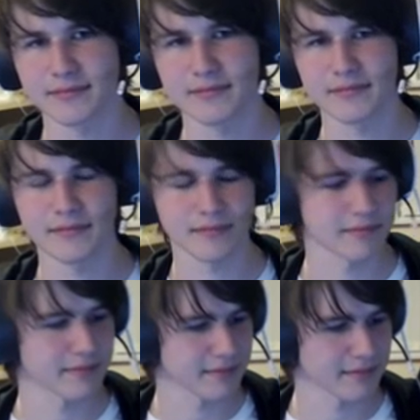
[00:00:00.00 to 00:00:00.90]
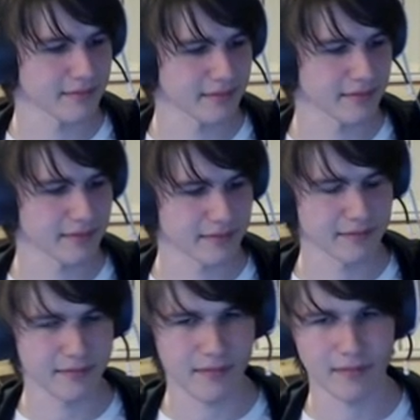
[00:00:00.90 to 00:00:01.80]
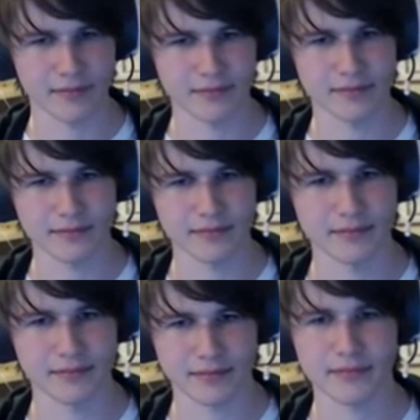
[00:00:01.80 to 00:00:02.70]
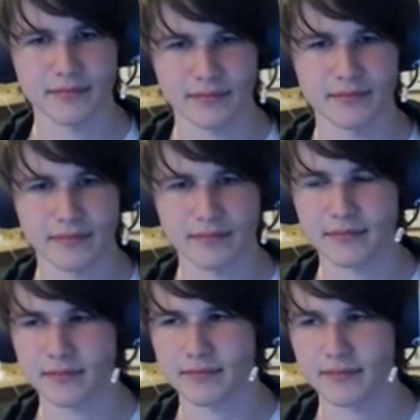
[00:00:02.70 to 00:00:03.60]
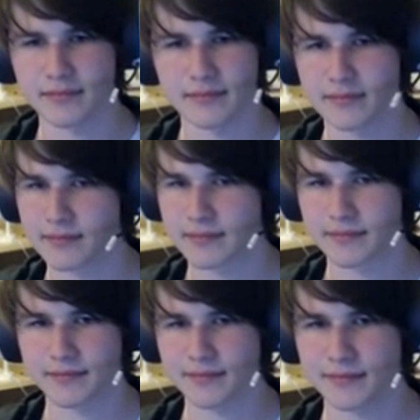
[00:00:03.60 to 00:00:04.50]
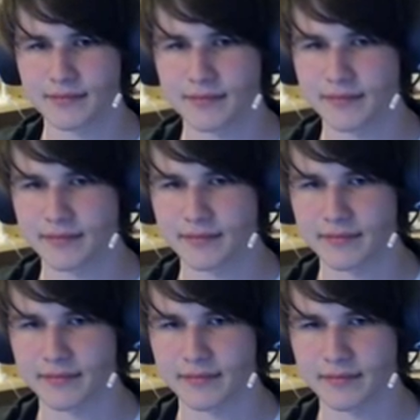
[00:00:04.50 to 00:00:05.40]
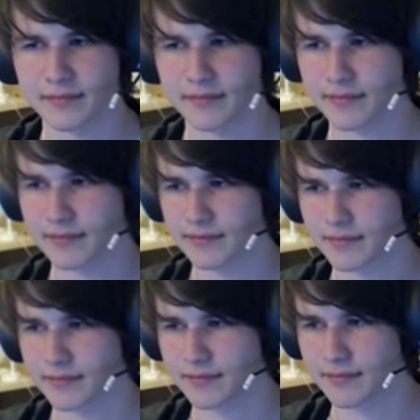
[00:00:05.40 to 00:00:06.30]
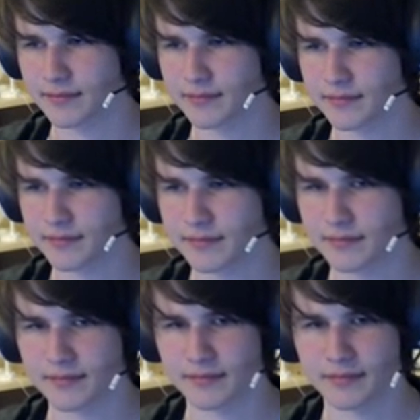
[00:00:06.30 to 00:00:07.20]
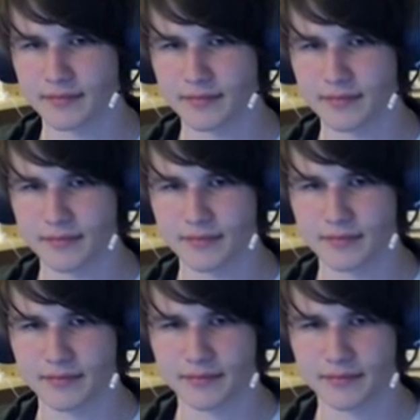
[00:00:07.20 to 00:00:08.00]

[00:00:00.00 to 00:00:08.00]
This person isn't speaking.